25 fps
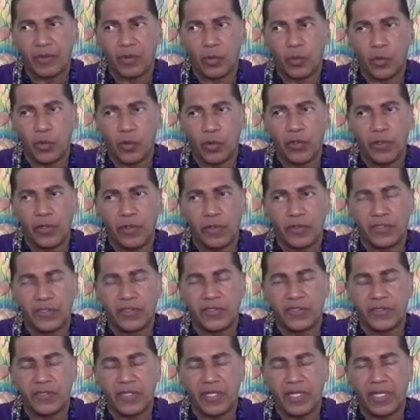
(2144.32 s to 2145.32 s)

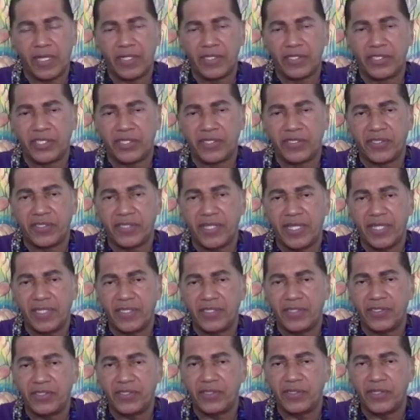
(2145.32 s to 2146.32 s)
words, and she
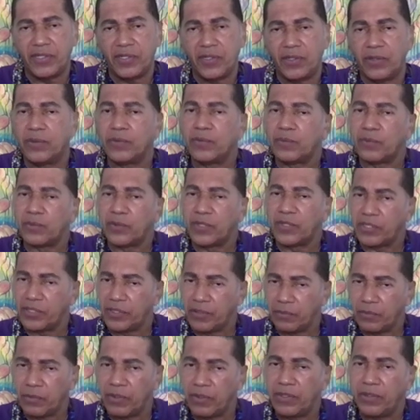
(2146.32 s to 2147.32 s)
says, you know, what
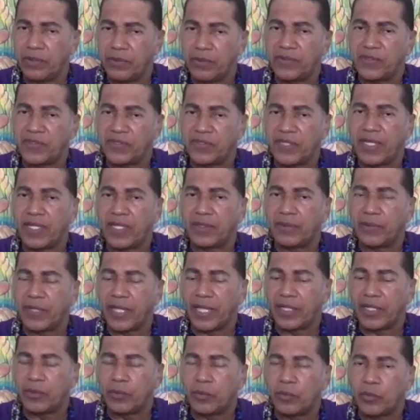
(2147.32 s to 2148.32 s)
you said,
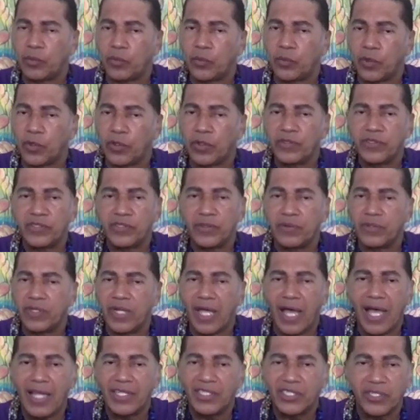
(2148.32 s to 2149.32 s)
that words are
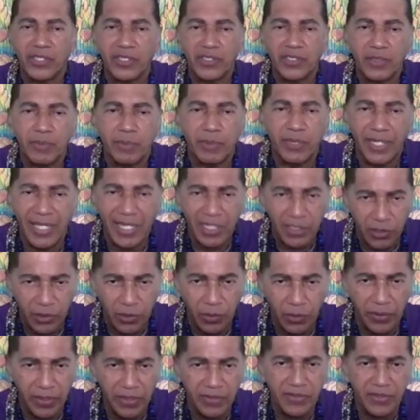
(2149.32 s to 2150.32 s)
not just play
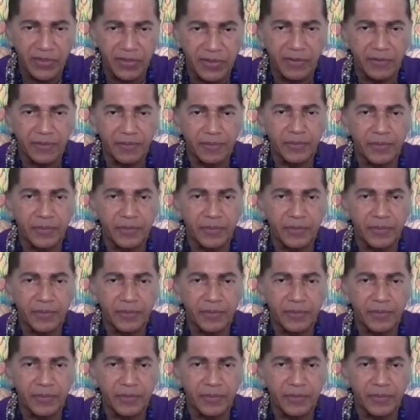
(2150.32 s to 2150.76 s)
toys.